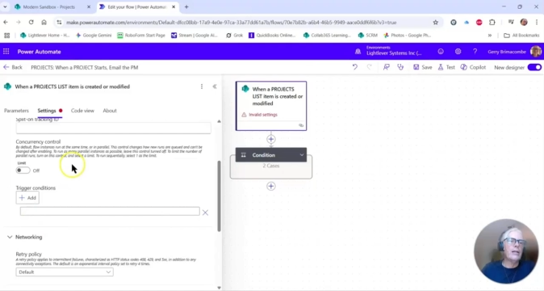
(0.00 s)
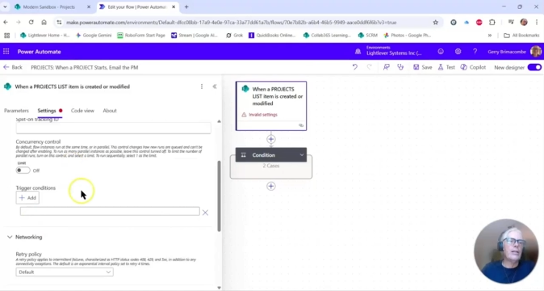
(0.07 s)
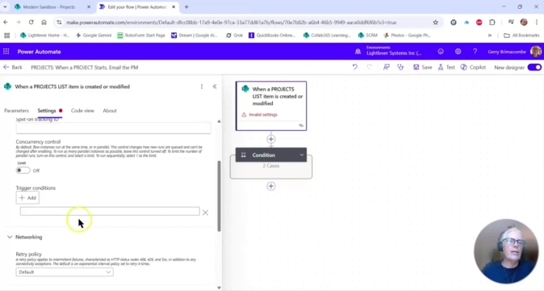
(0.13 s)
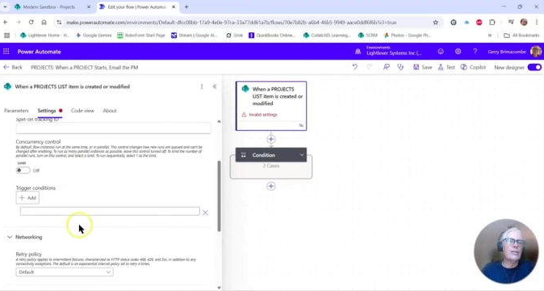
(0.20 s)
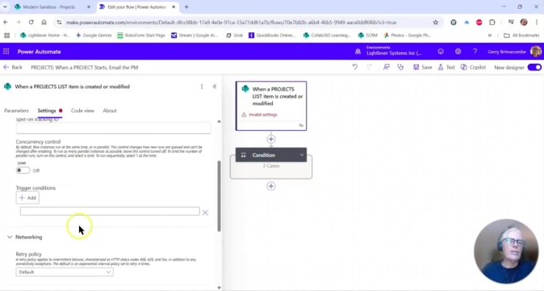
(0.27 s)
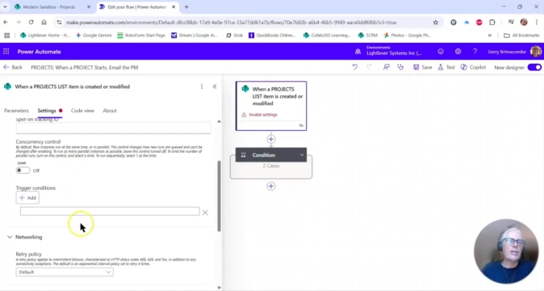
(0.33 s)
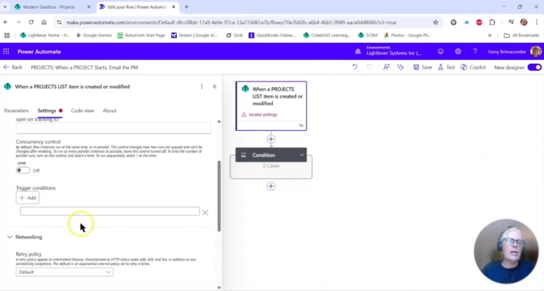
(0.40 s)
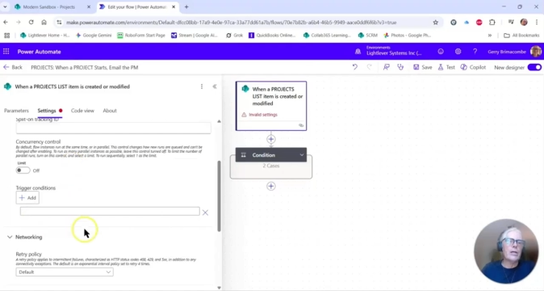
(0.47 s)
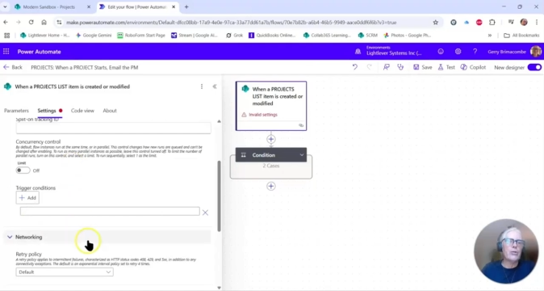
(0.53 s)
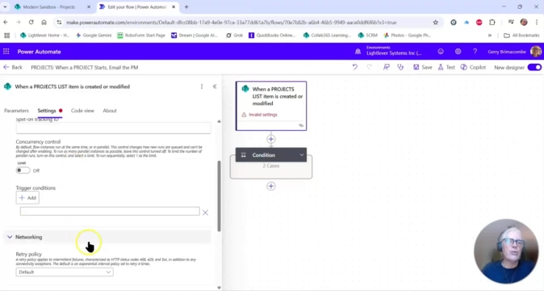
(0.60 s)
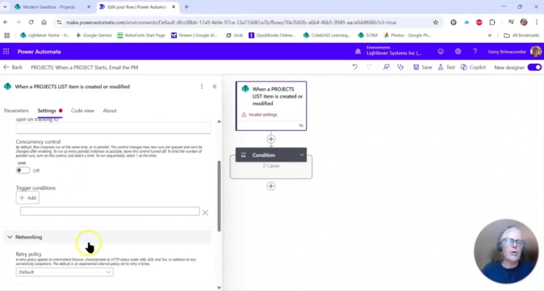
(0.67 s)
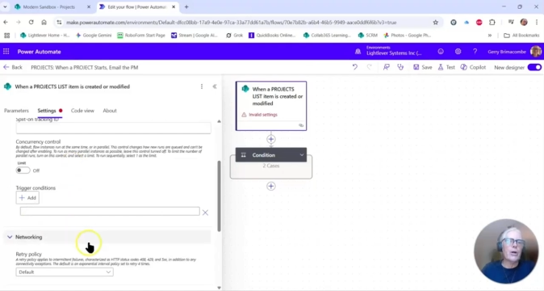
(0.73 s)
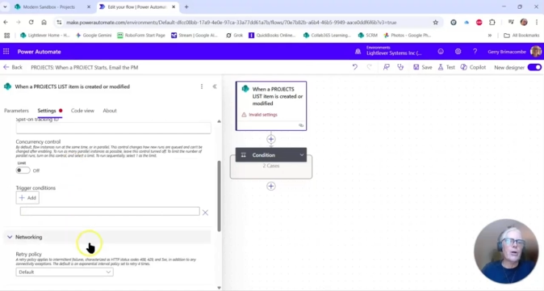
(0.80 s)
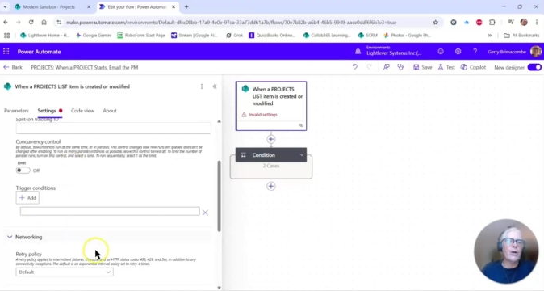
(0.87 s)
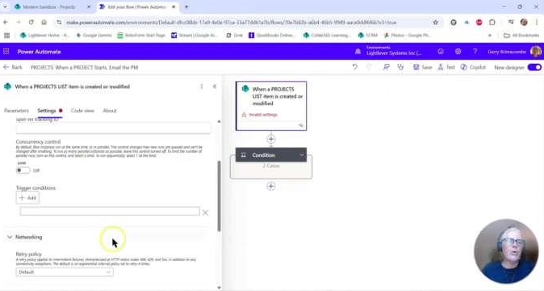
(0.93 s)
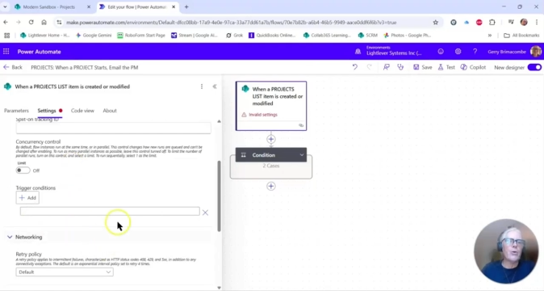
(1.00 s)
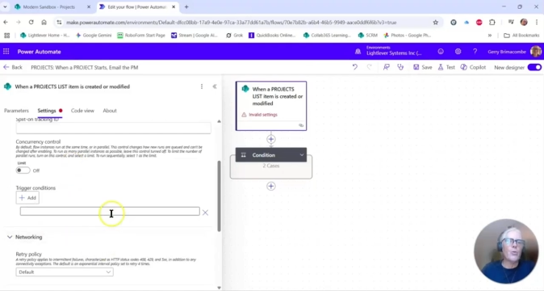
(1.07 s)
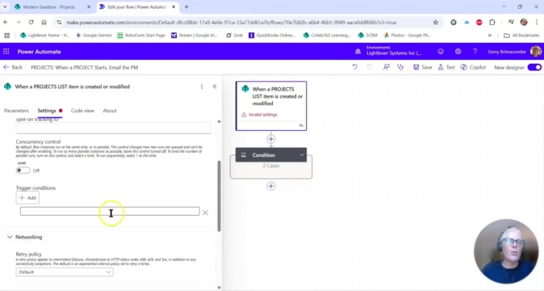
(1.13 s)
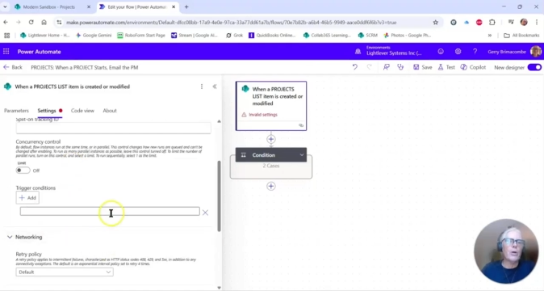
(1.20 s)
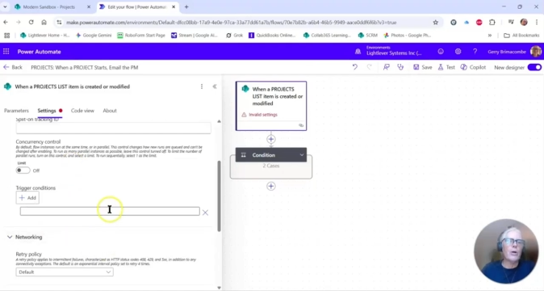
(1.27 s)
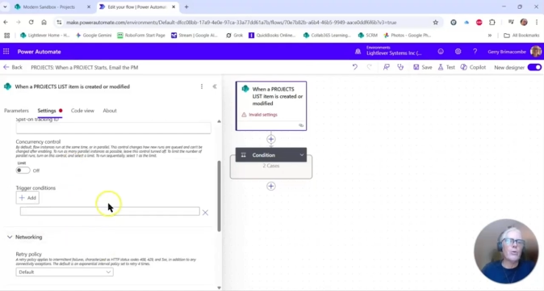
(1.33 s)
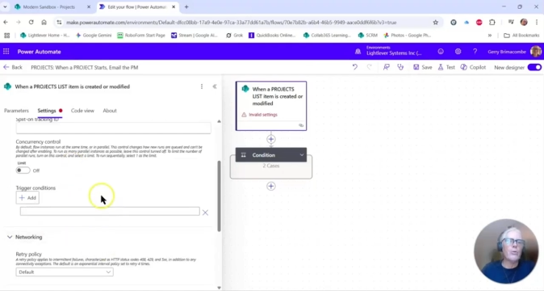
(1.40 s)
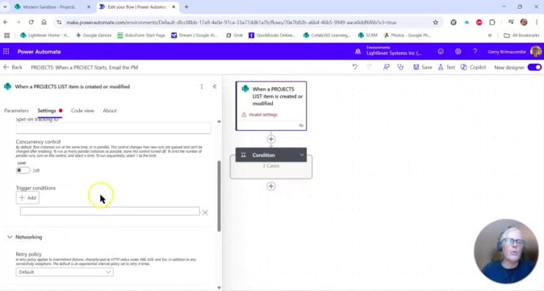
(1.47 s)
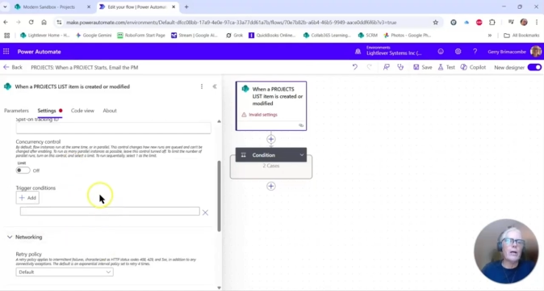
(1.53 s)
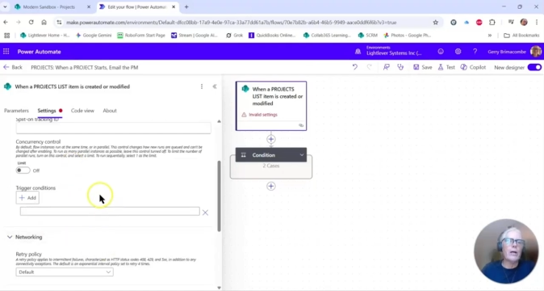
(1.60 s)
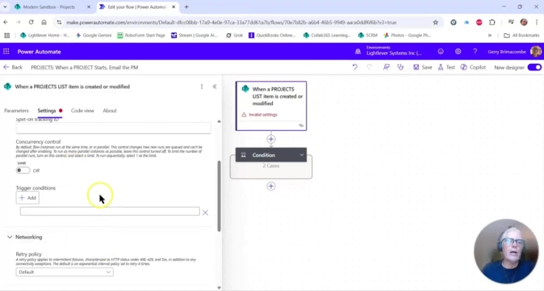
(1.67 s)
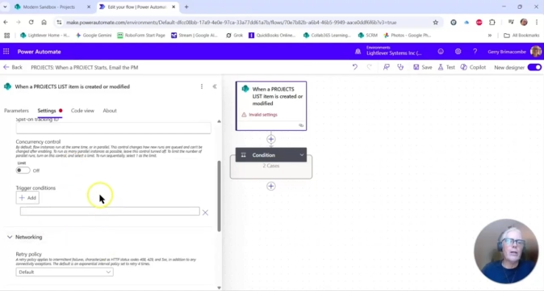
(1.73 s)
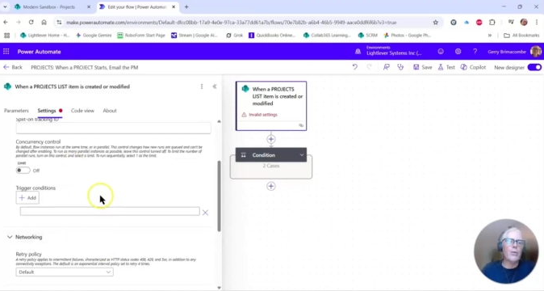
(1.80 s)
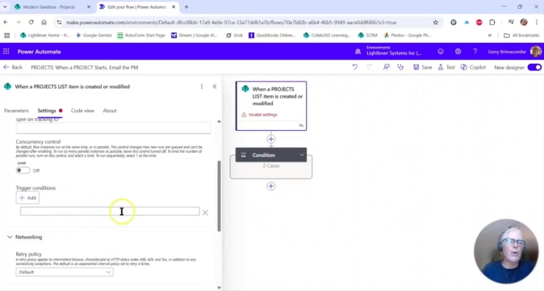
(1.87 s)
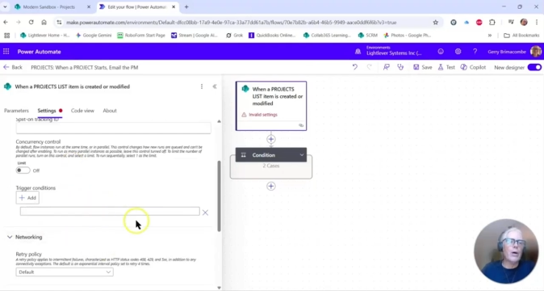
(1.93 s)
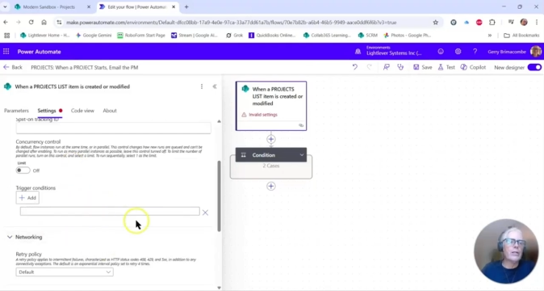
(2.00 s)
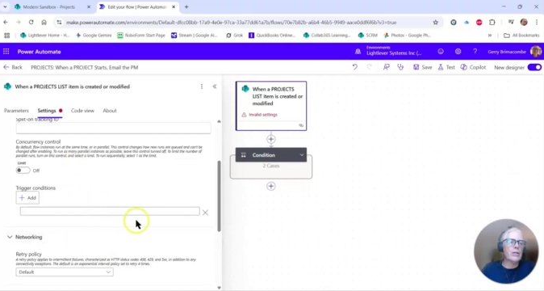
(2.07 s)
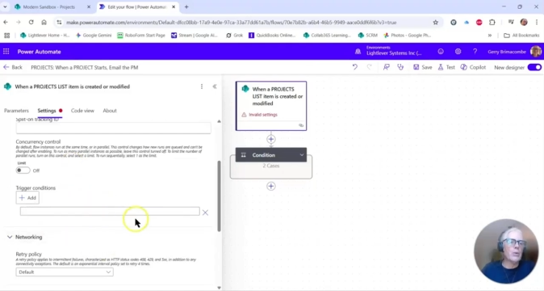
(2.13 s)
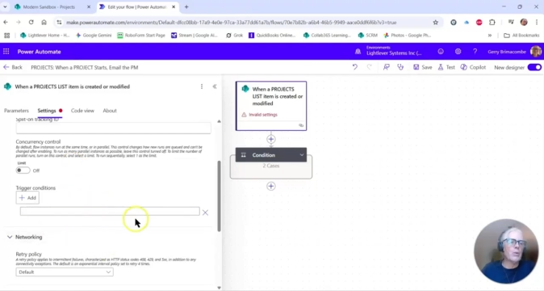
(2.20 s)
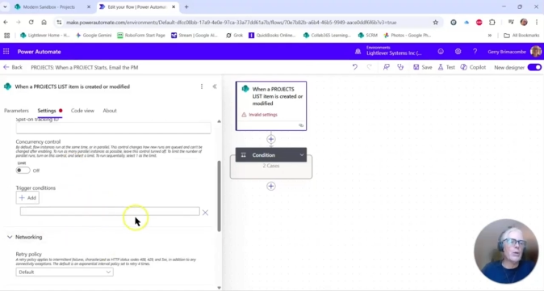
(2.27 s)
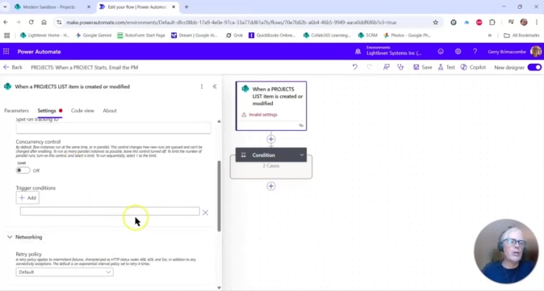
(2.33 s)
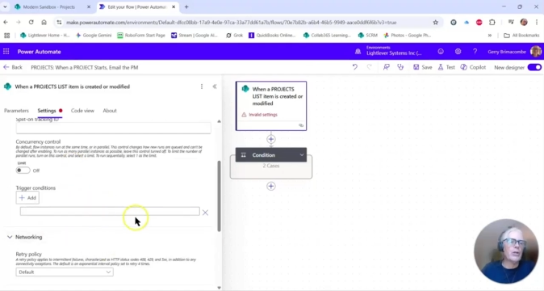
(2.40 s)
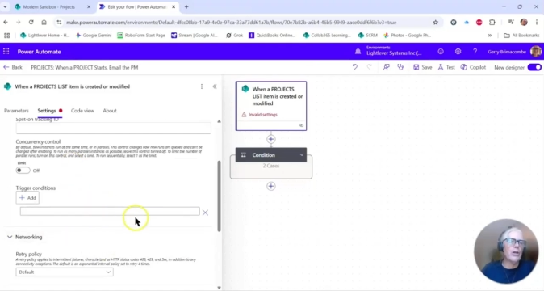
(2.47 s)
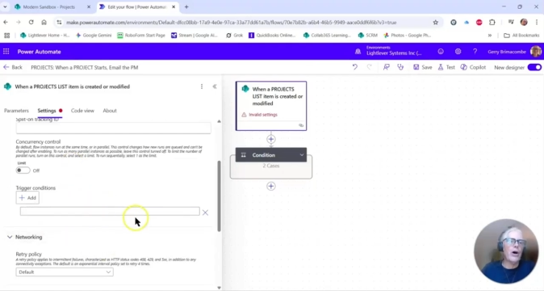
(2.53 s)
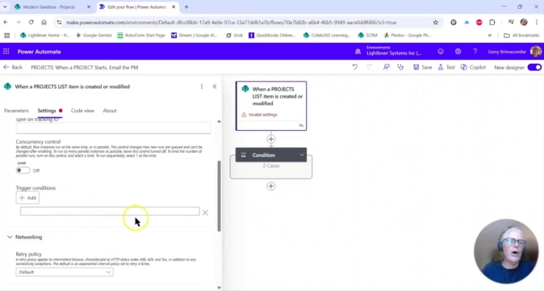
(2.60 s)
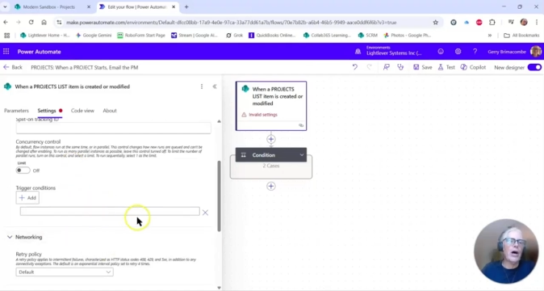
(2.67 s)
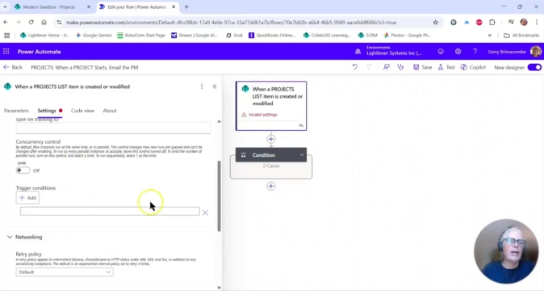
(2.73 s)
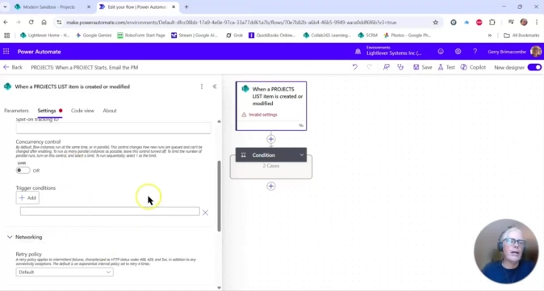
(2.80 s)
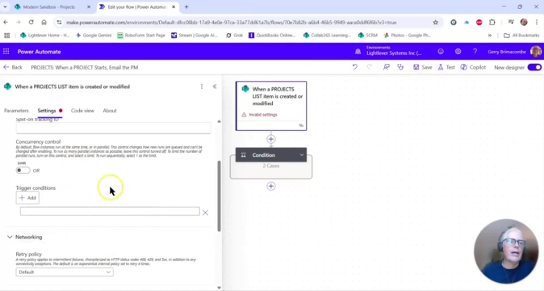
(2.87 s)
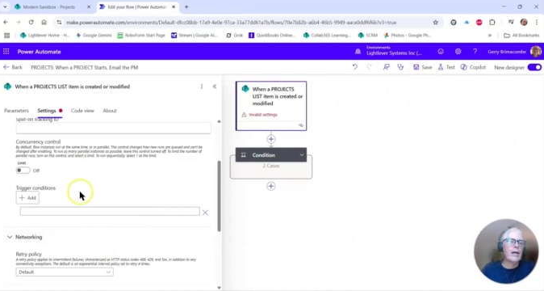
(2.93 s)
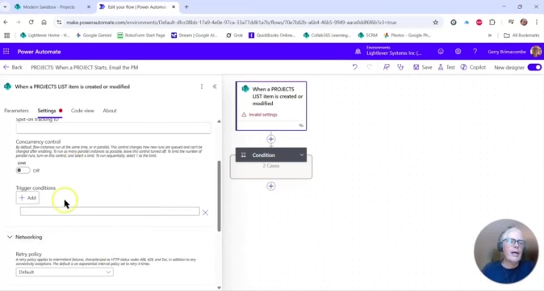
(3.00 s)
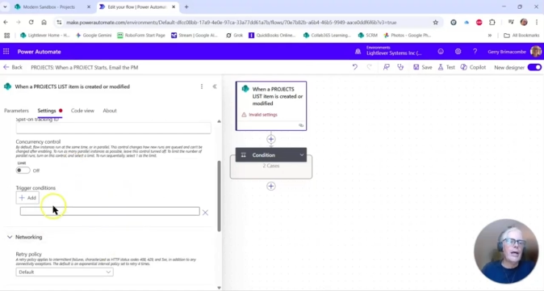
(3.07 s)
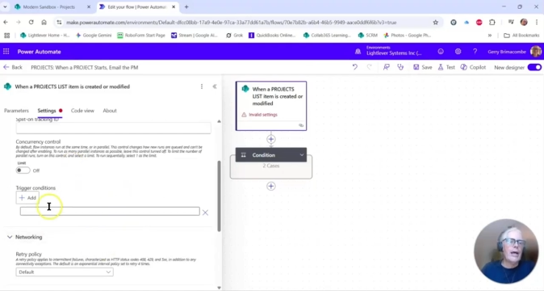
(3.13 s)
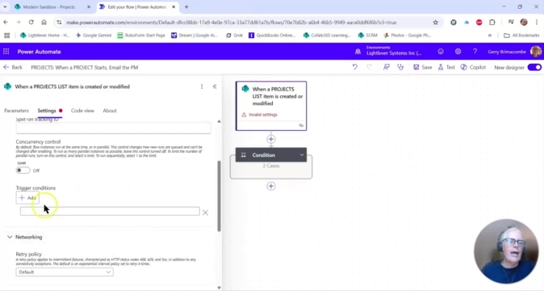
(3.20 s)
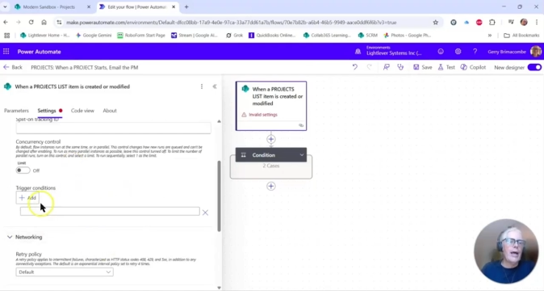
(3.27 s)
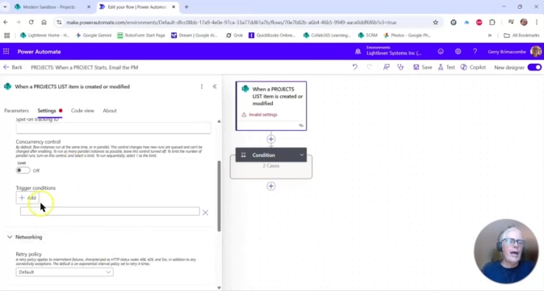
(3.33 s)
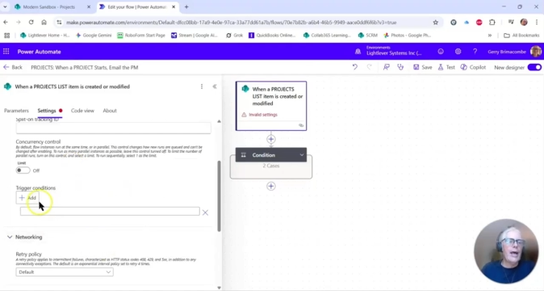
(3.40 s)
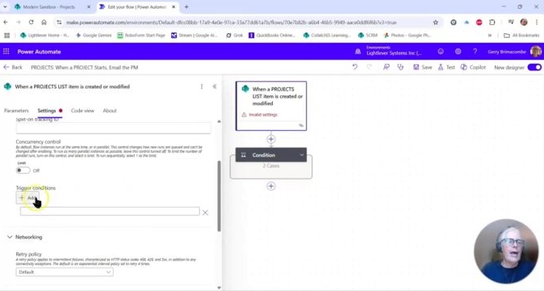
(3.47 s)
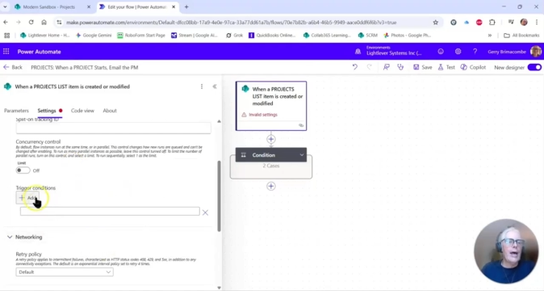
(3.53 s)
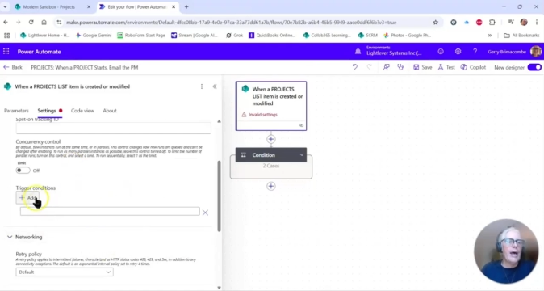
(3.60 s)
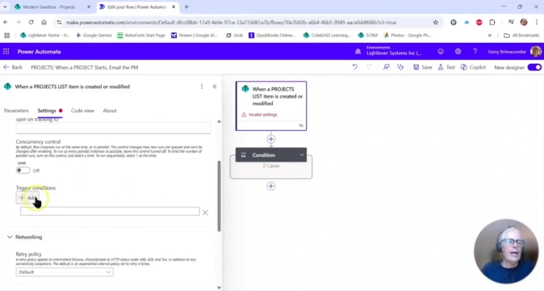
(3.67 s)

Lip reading: Nobody's mouth can be seen.